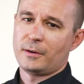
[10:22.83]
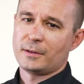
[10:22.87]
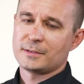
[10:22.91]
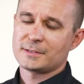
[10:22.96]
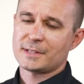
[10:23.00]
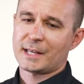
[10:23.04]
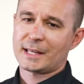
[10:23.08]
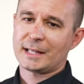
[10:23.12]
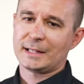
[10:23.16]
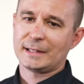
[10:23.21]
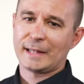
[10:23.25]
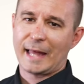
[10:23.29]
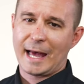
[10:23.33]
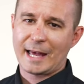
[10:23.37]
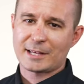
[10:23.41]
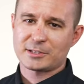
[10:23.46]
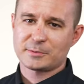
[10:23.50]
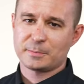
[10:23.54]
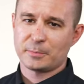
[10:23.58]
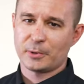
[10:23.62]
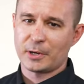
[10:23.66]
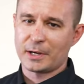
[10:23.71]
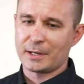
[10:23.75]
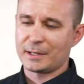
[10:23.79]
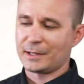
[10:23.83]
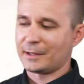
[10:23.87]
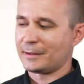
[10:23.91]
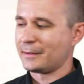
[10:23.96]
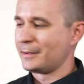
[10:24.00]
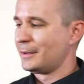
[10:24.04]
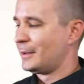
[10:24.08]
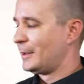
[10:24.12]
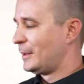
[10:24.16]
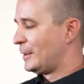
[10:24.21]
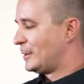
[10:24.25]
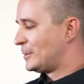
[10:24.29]
It's like glass breaking.
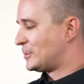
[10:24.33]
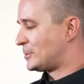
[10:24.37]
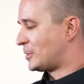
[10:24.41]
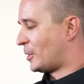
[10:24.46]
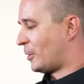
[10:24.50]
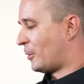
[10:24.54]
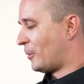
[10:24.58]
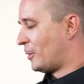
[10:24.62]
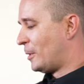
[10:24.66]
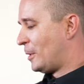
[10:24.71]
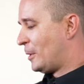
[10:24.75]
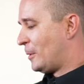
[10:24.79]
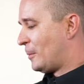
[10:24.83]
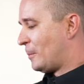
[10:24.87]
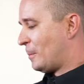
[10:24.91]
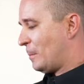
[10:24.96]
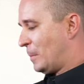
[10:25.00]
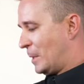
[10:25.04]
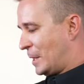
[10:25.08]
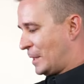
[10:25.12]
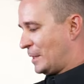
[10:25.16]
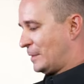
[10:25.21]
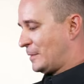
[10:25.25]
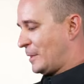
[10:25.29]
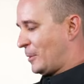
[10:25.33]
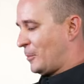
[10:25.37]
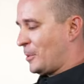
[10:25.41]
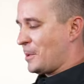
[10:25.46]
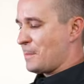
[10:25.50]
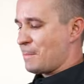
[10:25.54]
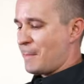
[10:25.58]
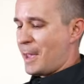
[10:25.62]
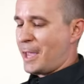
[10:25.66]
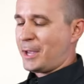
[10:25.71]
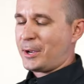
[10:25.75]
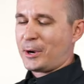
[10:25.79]
So being that we
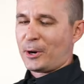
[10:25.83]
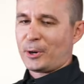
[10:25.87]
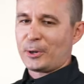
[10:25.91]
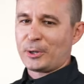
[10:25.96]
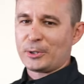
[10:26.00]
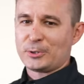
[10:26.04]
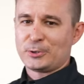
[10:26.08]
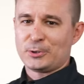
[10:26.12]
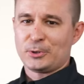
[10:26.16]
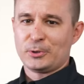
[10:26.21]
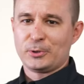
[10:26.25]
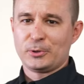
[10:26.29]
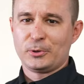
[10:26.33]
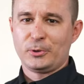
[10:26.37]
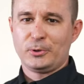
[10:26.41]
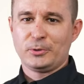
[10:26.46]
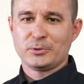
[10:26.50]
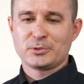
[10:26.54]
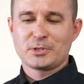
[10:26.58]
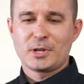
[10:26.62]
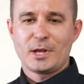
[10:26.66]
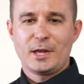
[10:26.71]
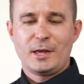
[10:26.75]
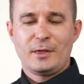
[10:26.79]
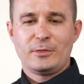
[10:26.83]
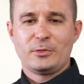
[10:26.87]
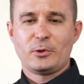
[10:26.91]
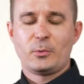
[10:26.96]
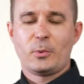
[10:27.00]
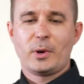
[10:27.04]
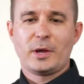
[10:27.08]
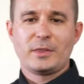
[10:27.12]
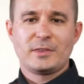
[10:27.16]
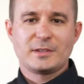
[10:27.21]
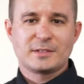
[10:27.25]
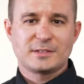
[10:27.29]
make our internals, the
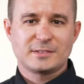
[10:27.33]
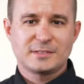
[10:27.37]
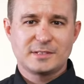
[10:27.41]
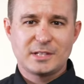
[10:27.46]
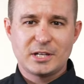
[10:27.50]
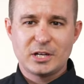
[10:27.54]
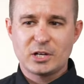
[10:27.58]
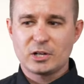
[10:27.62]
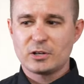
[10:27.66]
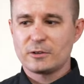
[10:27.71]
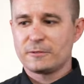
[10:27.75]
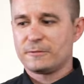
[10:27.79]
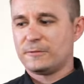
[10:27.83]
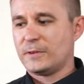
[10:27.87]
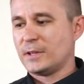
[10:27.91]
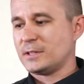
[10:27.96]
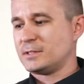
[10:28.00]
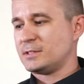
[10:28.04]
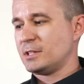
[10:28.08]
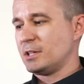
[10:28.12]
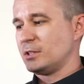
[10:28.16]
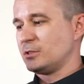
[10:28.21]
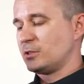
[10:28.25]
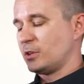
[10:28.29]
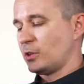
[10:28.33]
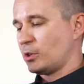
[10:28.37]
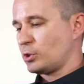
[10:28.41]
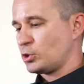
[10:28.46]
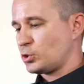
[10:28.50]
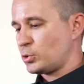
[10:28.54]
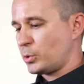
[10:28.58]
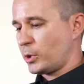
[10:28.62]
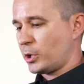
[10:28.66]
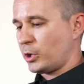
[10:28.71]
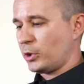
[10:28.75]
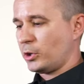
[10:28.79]
way the sear fits into the
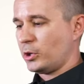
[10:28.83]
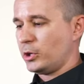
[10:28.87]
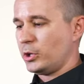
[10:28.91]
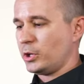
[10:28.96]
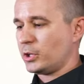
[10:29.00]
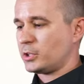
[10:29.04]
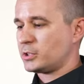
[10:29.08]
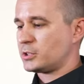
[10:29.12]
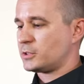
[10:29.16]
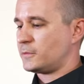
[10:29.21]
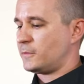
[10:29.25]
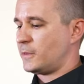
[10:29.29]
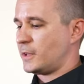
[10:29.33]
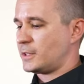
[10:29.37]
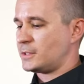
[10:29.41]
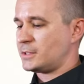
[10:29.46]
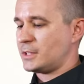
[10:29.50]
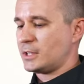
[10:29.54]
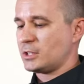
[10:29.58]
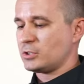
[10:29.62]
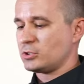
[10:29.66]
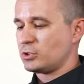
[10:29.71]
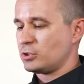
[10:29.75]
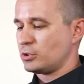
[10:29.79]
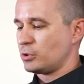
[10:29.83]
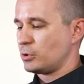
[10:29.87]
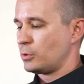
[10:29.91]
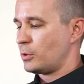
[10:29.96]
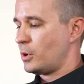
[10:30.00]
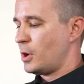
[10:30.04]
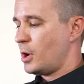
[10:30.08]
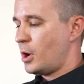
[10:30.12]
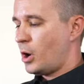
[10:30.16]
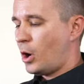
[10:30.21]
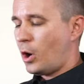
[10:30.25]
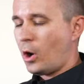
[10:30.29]
trigger hooks, fits into
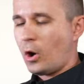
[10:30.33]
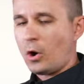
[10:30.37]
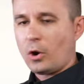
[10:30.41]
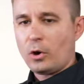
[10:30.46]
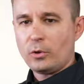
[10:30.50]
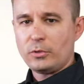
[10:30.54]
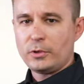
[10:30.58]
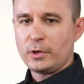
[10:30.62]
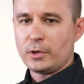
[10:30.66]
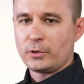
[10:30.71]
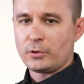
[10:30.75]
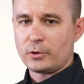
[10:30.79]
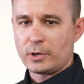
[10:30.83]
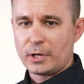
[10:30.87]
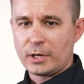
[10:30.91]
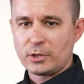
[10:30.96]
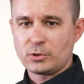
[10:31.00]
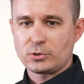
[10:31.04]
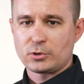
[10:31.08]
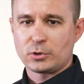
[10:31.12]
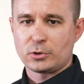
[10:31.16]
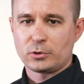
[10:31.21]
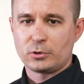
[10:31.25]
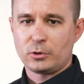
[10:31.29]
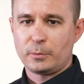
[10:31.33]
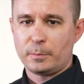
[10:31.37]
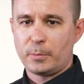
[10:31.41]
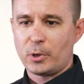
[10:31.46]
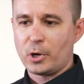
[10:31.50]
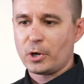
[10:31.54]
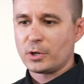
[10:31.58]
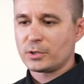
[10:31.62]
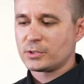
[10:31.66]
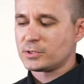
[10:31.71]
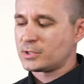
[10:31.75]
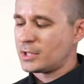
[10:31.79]
all the other internal
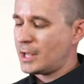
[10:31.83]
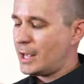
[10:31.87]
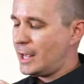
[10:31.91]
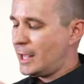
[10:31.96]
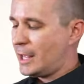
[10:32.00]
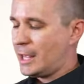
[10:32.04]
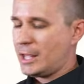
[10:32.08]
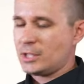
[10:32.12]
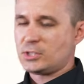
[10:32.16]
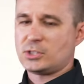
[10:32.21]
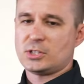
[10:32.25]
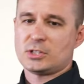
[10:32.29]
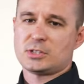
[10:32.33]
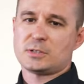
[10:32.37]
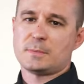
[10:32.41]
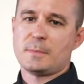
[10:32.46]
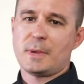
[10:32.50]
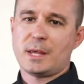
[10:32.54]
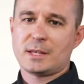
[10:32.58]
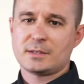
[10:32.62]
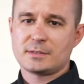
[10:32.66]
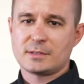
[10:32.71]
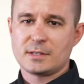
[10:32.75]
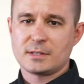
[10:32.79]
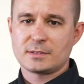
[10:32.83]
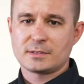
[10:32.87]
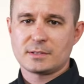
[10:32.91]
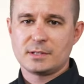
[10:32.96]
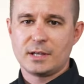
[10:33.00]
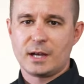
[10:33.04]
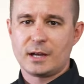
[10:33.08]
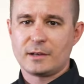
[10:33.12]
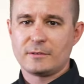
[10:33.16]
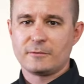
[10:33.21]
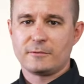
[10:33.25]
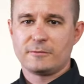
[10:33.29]
parts, it just makes this
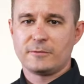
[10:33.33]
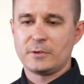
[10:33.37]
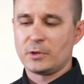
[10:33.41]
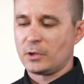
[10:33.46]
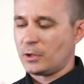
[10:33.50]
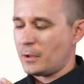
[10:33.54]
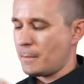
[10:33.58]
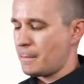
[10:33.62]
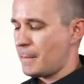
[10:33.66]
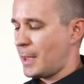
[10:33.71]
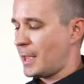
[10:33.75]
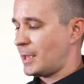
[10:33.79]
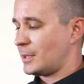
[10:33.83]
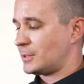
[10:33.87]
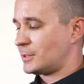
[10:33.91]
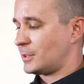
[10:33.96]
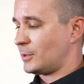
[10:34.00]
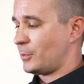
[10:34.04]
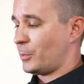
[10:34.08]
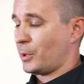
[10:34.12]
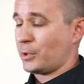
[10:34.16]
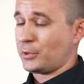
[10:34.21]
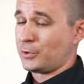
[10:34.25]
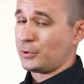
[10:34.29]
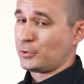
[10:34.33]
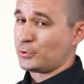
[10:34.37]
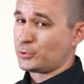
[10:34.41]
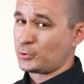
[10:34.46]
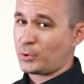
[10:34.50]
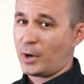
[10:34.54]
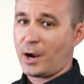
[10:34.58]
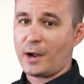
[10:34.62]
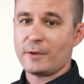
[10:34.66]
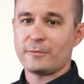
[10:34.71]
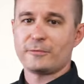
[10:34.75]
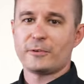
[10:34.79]
gun feel amazing, whether you're
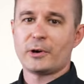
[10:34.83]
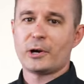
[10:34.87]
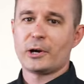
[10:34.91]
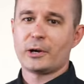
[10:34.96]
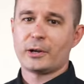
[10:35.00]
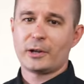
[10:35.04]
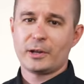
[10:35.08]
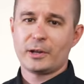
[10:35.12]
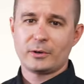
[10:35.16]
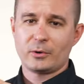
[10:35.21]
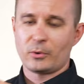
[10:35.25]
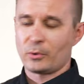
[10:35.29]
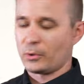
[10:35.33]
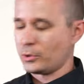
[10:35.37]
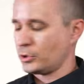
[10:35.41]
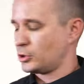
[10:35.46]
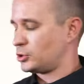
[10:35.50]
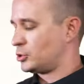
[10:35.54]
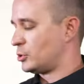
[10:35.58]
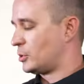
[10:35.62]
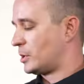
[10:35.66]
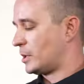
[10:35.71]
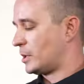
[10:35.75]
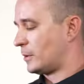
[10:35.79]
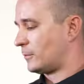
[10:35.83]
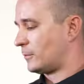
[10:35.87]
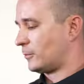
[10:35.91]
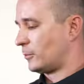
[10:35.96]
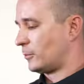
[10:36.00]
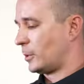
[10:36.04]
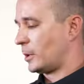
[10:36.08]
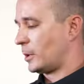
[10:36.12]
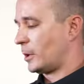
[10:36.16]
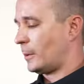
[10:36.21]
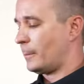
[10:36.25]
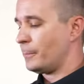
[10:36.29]
dry firing it or shooting it for
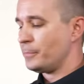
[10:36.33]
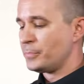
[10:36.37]
real.